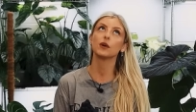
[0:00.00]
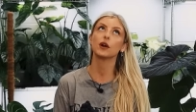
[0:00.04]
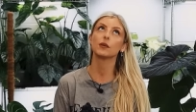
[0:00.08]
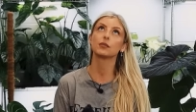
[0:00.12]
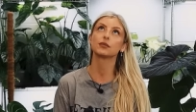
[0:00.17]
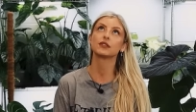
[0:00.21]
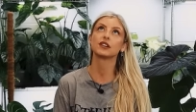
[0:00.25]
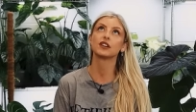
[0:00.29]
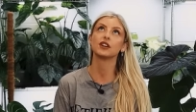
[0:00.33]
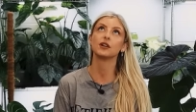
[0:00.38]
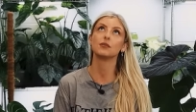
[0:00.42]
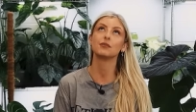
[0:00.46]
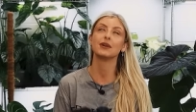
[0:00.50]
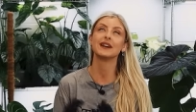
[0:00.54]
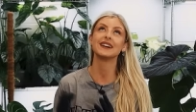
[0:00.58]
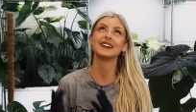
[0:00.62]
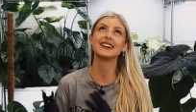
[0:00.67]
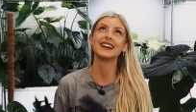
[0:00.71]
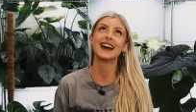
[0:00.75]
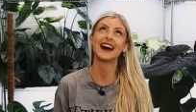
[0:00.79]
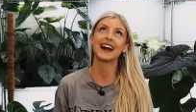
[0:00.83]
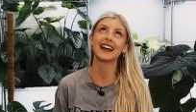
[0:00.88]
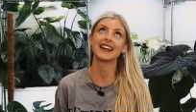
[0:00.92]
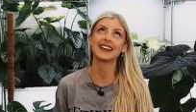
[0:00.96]
the way up to number
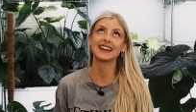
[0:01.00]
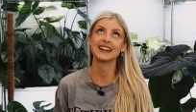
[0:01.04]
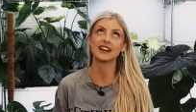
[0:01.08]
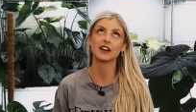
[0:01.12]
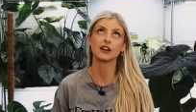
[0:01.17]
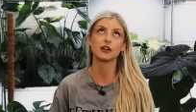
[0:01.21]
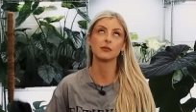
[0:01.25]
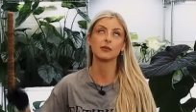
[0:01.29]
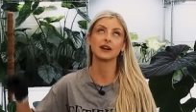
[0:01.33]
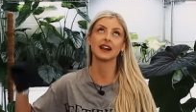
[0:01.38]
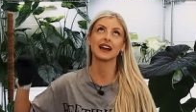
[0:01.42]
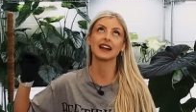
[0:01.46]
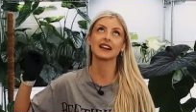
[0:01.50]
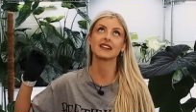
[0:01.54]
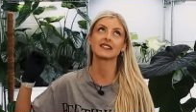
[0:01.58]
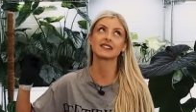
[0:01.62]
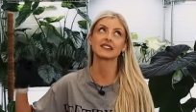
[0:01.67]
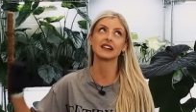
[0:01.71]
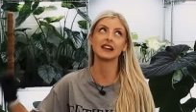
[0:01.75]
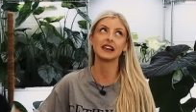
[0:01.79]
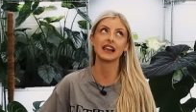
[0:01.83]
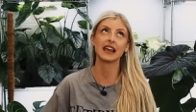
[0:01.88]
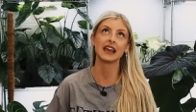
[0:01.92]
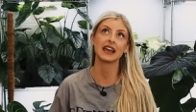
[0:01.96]
nine. Number nine
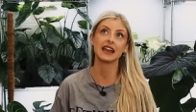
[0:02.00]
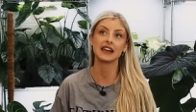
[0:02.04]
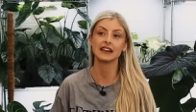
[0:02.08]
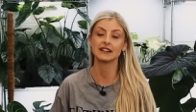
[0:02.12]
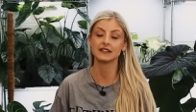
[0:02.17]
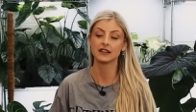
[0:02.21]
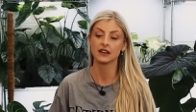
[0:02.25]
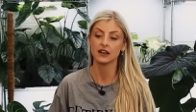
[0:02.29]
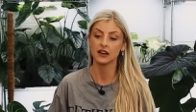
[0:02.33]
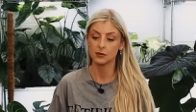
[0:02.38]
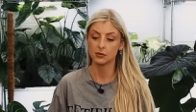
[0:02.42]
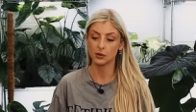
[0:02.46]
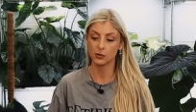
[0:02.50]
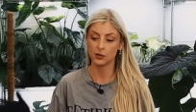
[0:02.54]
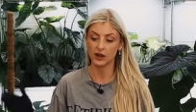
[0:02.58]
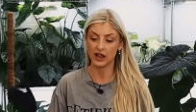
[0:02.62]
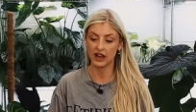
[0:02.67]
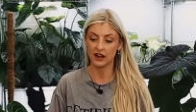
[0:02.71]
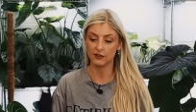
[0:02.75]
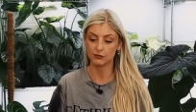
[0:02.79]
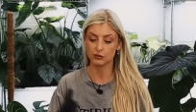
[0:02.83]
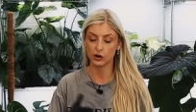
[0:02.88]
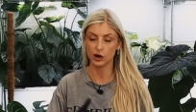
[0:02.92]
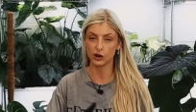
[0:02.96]
is delayed, but we
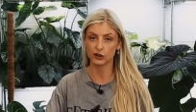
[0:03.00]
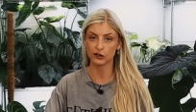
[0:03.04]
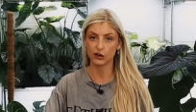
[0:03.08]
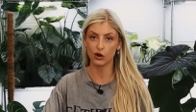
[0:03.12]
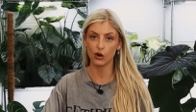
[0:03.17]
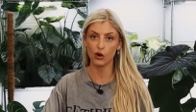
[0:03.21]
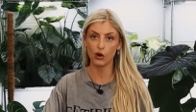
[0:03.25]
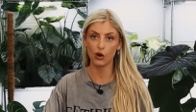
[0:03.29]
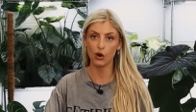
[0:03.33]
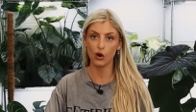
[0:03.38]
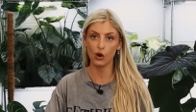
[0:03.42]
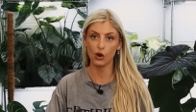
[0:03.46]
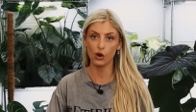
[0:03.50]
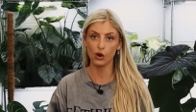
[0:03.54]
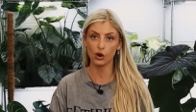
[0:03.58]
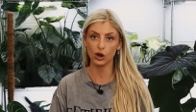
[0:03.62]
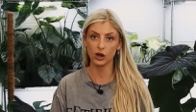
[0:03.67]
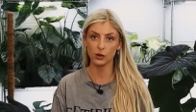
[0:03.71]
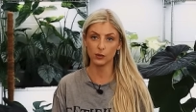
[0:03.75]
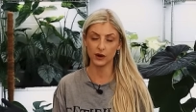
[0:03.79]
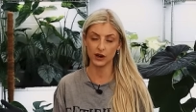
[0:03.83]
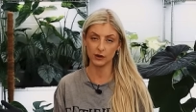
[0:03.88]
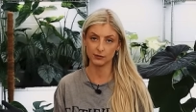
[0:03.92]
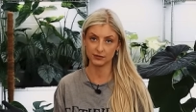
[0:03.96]
have products
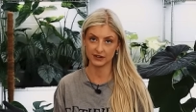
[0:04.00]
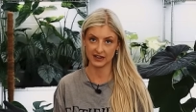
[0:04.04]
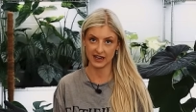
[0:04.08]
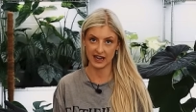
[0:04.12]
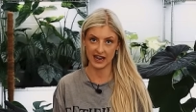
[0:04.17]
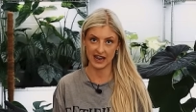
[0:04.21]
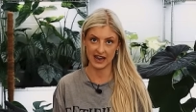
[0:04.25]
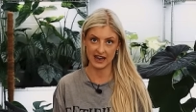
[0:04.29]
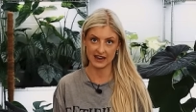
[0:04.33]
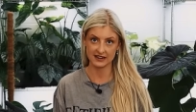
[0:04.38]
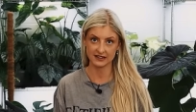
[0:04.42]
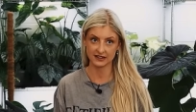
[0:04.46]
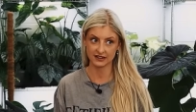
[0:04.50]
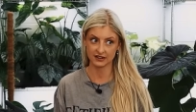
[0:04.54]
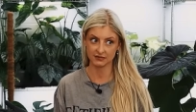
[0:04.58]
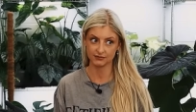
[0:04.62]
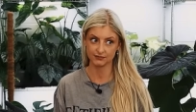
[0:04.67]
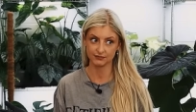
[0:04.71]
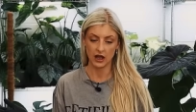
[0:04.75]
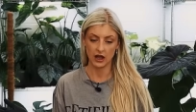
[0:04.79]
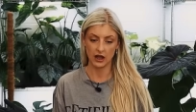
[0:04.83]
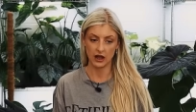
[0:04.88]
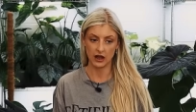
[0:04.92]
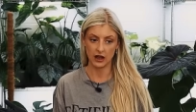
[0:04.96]
all the way up to eight.
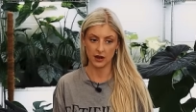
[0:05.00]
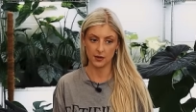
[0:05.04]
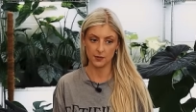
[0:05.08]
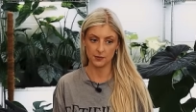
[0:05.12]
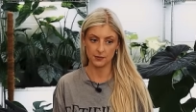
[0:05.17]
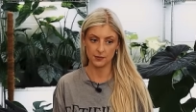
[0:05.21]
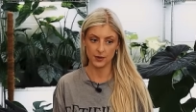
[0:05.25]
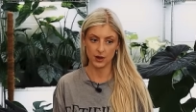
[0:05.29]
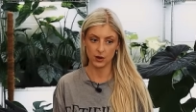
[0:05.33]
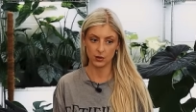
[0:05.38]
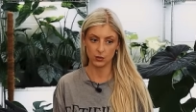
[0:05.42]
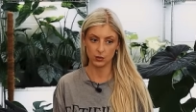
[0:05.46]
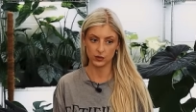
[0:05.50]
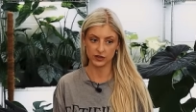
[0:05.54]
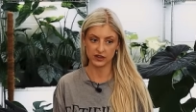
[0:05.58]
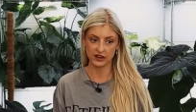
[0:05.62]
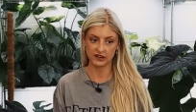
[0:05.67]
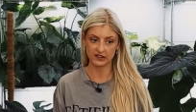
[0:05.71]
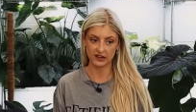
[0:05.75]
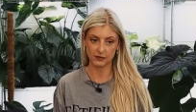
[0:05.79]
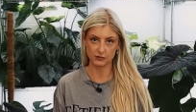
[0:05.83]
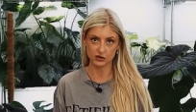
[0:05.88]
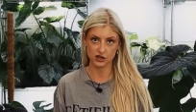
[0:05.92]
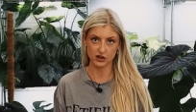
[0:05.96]
Um, with
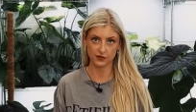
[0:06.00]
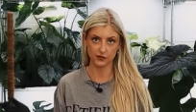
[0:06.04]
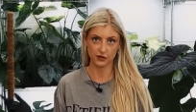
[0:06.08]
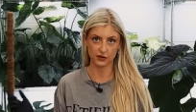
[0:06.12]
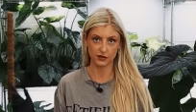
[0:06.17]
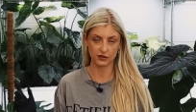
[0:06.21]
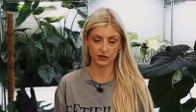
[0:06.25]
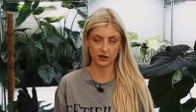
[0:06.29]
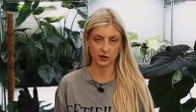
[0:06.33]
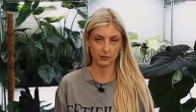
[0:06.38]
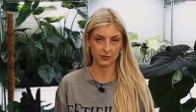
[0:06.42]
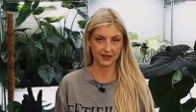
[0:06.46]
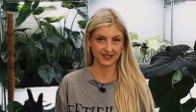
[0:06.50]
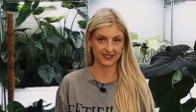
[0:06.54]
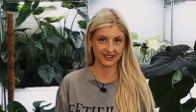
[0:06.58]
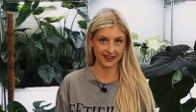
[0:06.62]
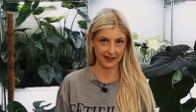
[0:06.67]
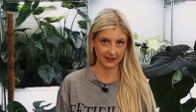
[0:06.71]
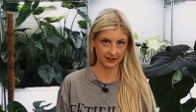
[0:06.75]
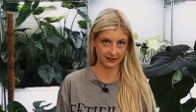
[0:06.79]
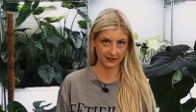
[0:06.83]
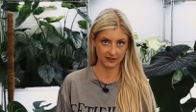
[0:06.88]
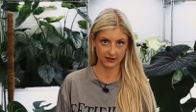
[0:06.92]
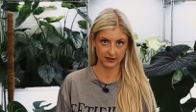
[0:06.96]
the exception of uh, number
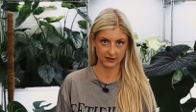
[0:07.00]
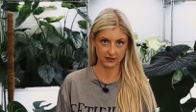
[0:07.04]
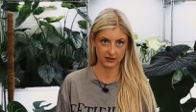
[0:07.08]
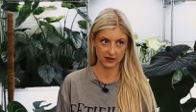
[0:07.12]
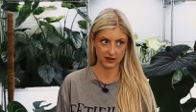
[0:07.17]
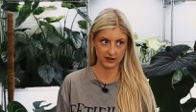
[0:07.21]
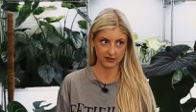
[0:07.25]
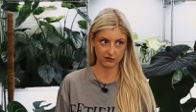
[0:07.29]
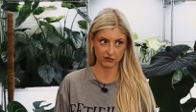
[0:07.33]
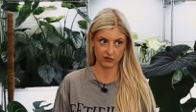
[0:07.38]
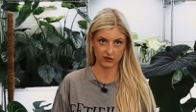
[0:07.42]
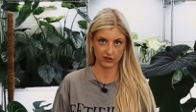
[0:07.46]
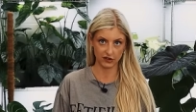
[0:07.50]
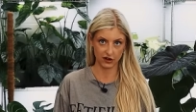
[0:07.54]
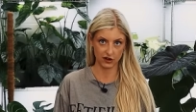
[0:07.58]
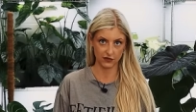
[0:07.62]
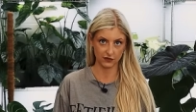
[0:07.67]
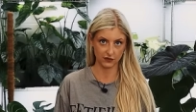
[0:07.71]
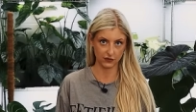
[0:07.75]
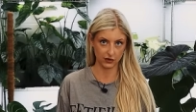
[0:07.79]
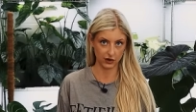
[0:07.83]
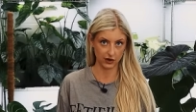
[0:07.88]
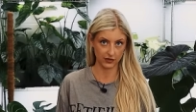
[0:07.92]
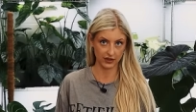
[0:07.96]
six that is
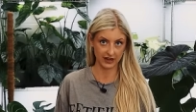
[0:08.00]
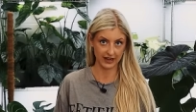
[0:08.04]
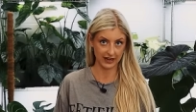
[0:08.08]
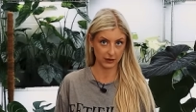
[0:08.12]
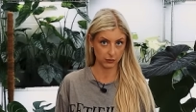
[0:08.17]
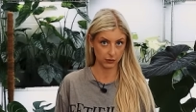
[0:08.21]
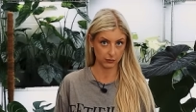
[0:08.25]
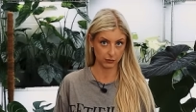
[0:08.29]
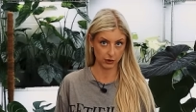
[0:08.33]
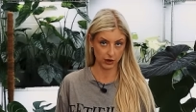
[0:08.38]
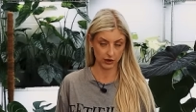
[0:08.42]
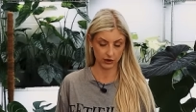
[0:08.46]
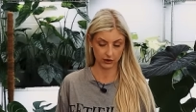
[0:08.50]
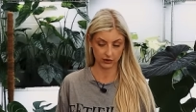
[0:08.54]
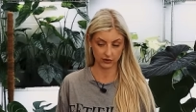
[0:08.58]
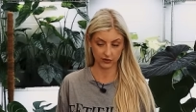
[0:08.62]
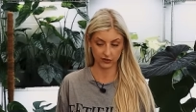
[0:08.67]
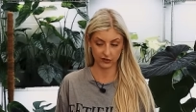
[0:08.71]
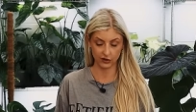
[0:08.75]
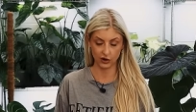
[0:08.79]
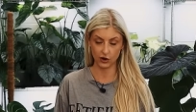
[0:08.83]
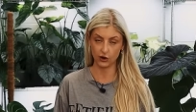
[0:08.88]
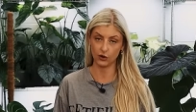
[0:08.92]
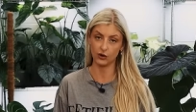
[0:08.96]
reserved for another liquid product.
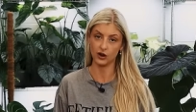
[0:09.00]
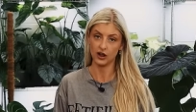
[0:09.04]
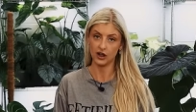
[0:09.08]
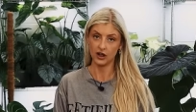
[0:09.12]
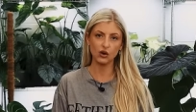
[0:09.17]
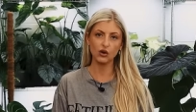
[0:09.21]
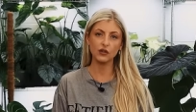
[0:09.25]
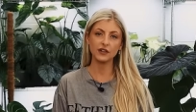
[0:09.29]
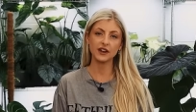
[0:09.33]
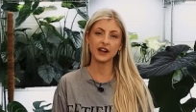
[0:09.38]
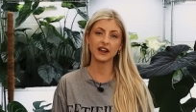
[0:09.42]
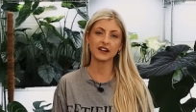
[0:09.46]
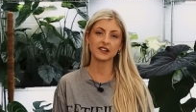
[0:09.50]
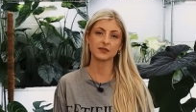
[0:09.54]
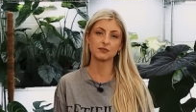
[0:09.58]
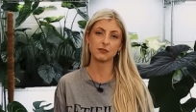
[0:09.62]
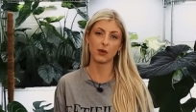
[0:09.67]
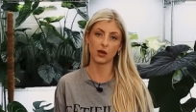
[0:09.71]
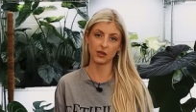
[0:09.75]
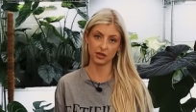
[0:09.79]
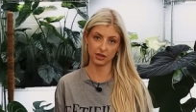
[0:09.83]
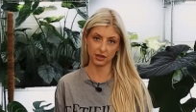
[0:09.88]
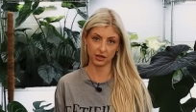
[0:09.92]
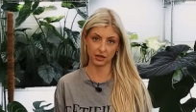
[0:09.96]
So over the next
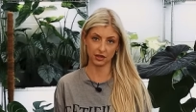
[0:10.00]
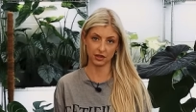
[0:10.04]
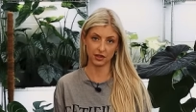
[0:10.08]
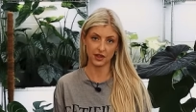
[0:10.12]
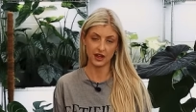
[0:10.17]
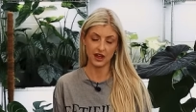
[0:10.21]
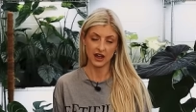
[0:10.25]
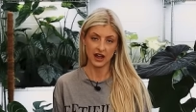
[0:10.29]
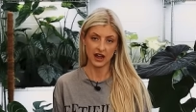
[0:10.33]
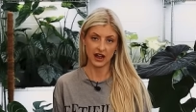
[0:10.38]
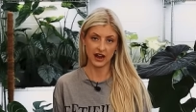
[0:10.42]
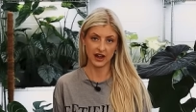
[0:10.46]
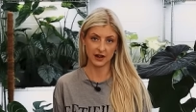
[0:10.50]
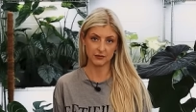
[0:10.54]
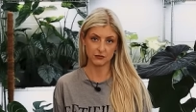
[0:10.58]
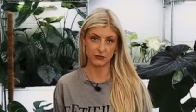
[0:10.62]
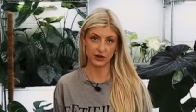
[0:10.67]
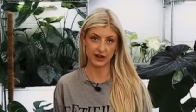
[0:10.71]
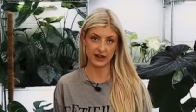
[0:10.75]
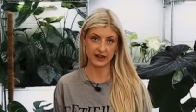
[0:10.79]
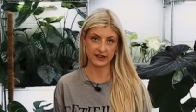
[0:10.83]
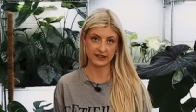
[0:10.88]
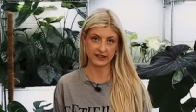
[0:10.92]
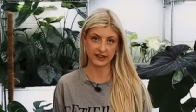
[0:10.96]
month, I'm
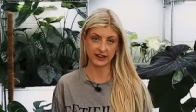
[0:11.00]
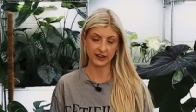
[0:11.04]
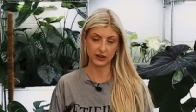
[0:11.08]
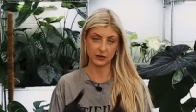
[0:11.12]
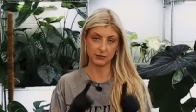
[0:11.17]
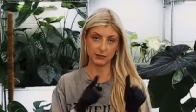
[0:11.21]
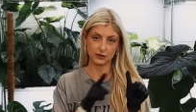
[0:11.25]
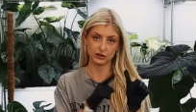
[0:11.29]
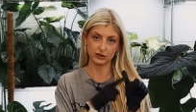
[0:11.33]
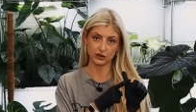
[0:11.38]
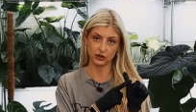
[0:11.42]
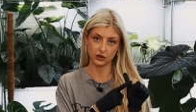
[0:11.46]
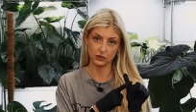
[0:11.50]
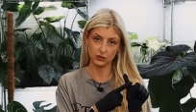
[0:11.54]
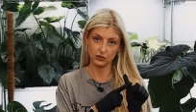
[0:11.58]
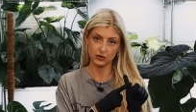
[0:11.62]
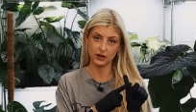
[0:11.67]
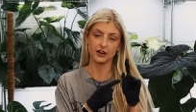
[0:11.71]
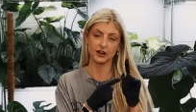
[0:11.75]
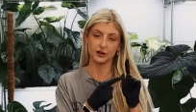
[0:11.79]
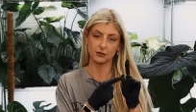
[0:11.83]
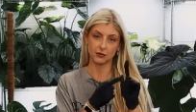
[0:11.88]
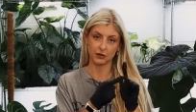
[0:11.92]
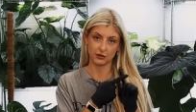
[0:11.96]
releasing number two,
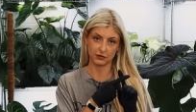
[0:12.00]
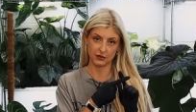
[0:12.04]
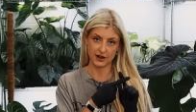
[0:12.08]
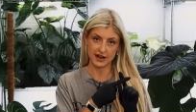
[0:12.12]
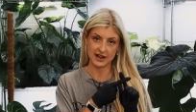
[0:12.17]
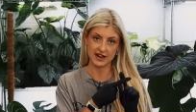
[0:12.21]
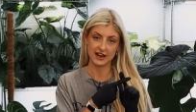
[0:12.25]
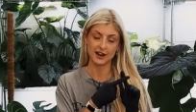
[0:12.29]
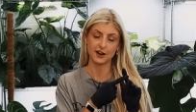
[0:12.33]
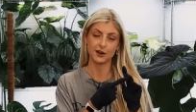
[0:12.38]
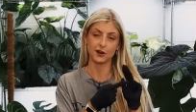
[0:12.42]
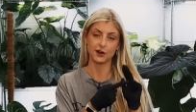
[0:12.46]
number three,